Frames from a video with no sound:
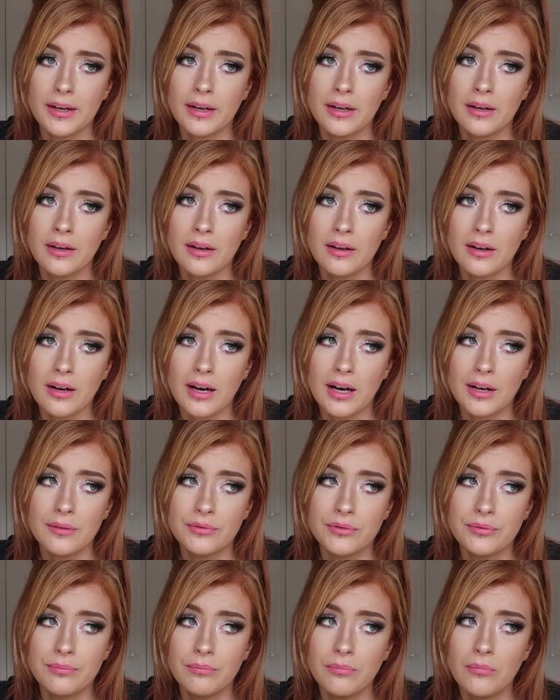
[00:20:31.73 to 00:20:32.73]
And
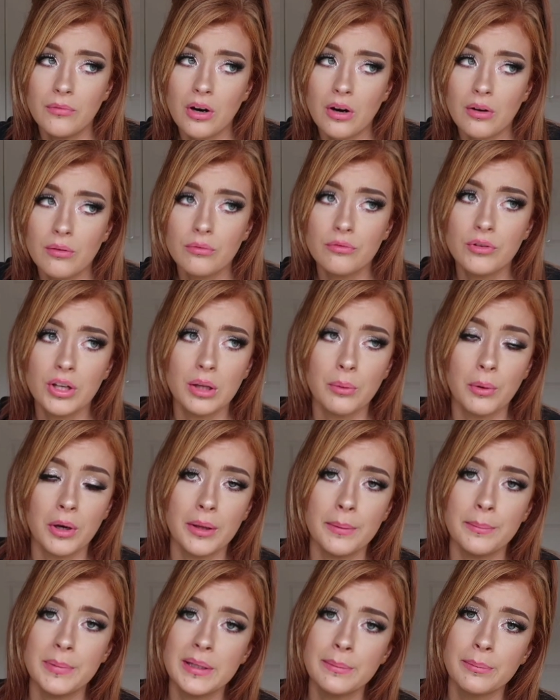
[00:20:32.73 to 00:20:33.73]
I'm not really one
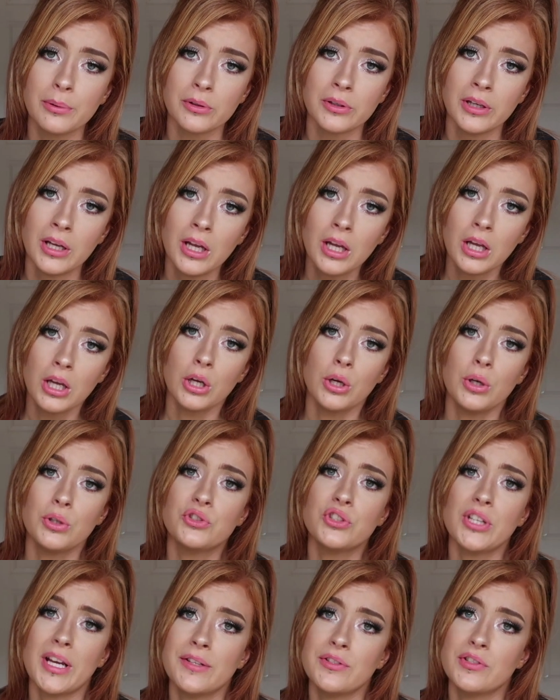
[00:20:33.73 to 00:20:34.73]
of the people who
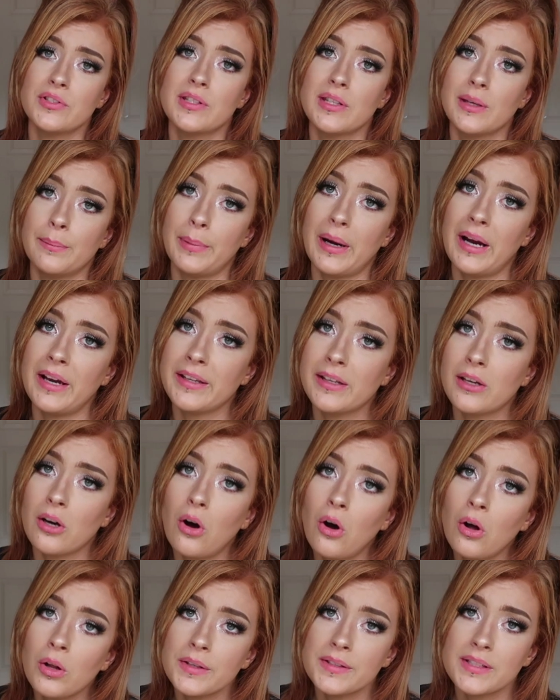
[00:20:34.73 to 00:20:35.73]
changes the bike
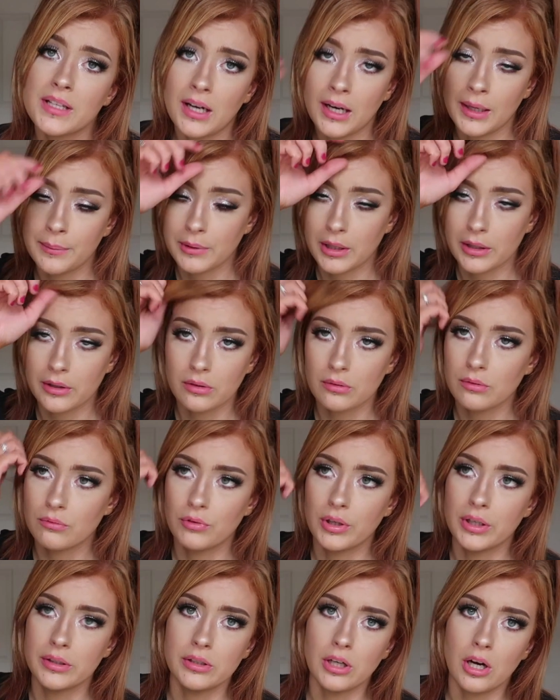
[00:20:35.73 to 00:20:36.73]
all the time, like
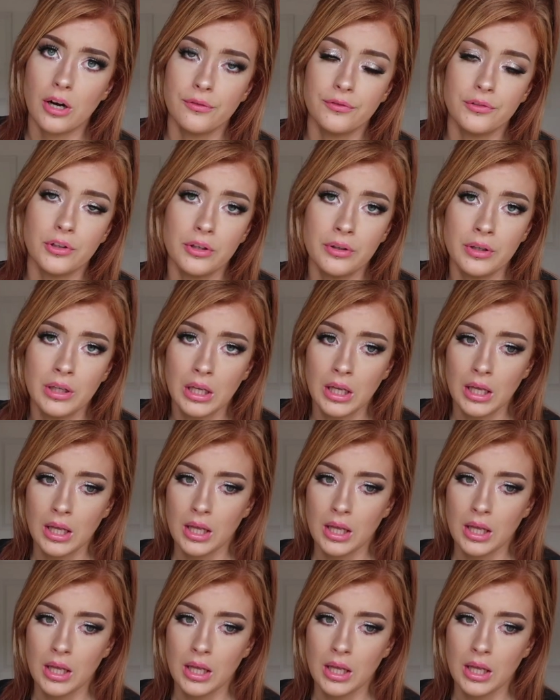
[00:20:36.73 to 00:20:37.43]
really often.